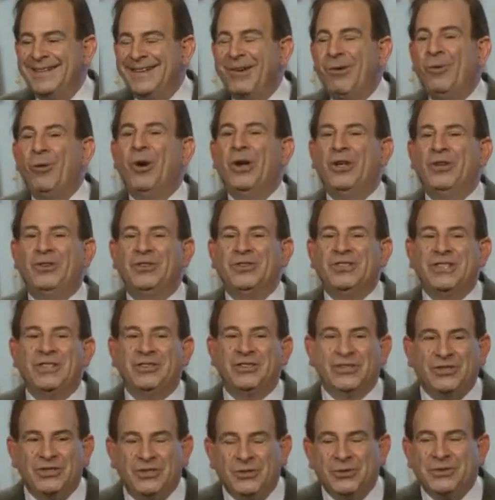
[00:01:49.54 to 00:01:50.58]
oils,
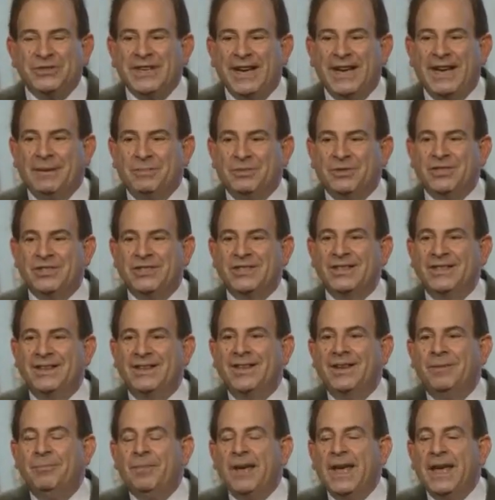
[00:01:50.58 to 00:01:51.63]
there's two types,
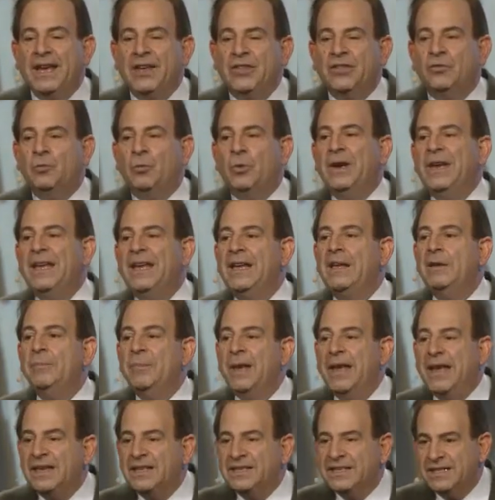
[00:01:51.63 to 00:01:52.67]
omega-3,
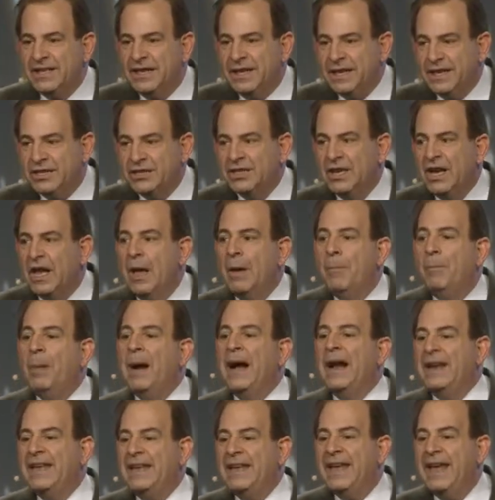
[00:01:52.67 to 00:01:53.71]
omega-6.
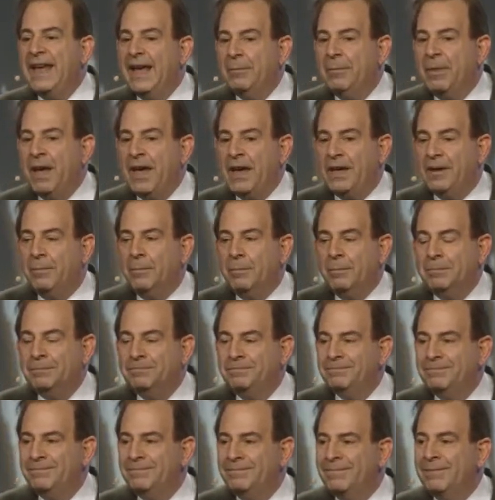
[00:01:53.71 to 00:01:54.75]
Body can't make them.
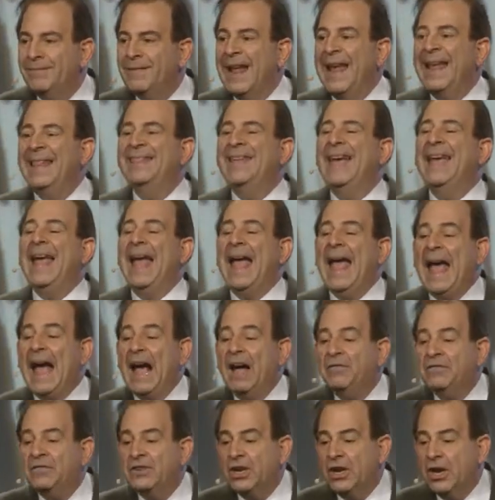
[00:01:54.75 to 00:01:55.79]
They
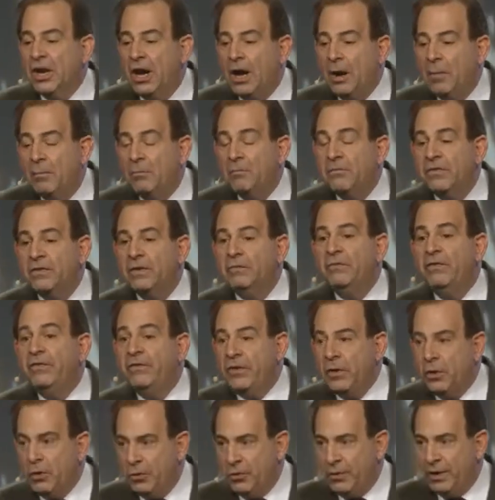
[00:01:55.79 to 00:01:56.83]
have to come from
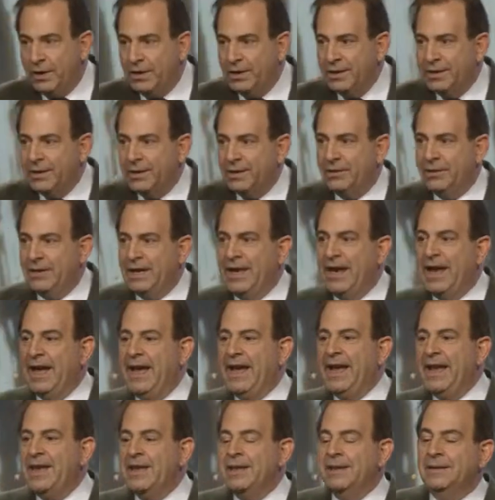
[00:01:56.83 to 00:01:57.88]
food,
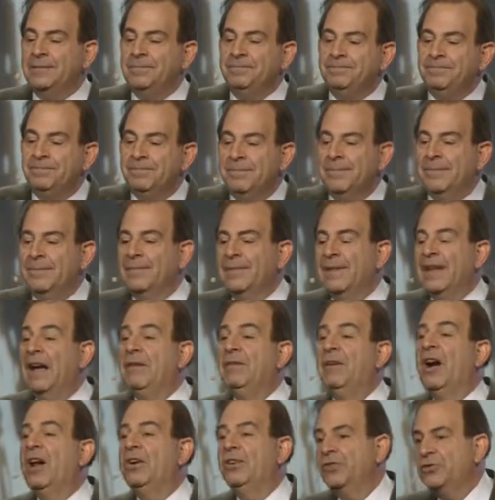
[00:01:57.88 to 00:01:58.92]
okay? Have
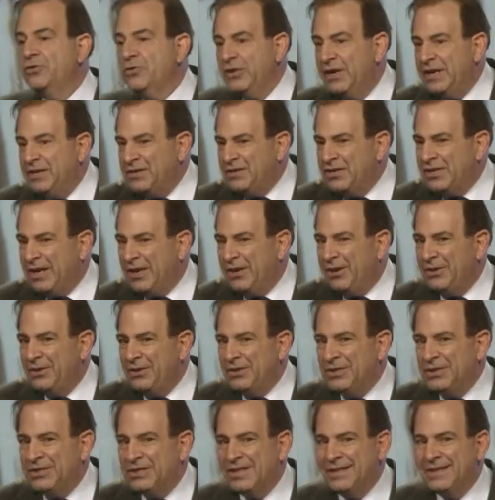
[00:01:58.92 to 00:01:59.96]
100 trillion
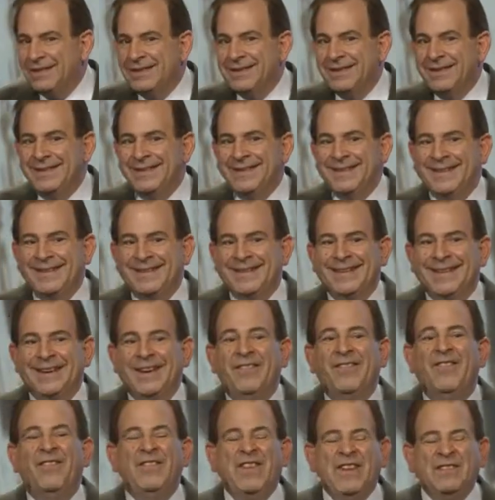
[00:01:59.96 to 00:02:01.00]
cells.
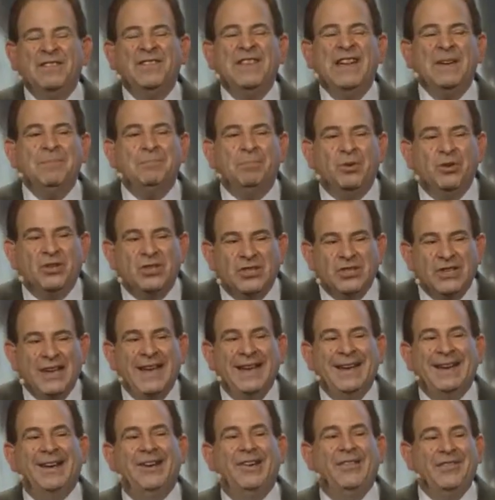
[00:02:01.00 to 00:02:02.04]

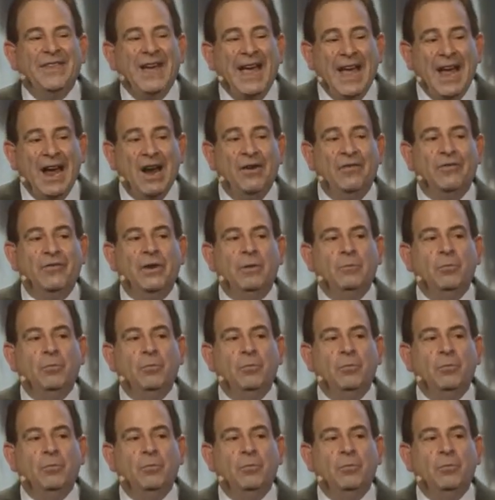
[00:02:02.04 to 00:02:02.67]
50% of every